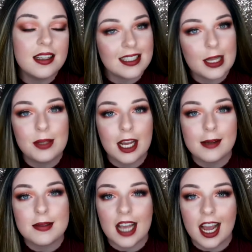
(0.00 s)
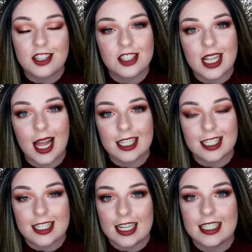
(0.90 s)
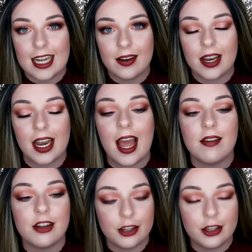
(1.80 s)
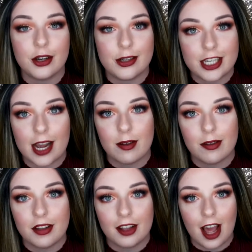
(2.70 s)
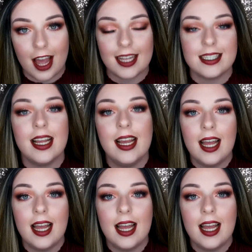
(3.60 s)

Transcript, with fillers: Sometimes I just like to sit down and have a good old chat with you guys